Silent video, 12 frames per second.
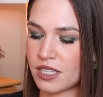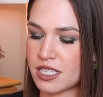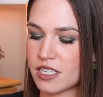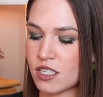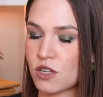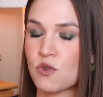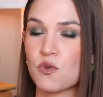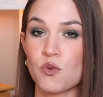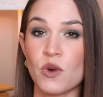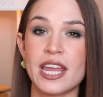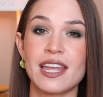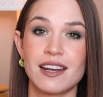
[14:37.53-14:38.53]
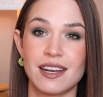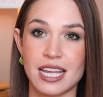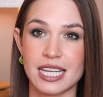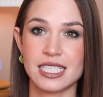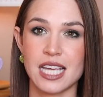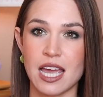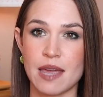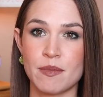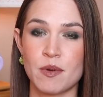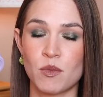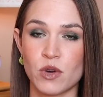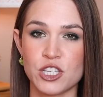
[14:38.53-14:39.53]
This is a great nighttime
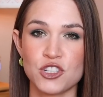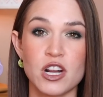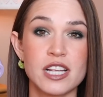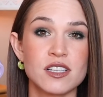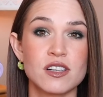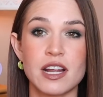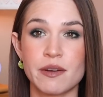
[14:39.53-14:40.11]
moisturizer.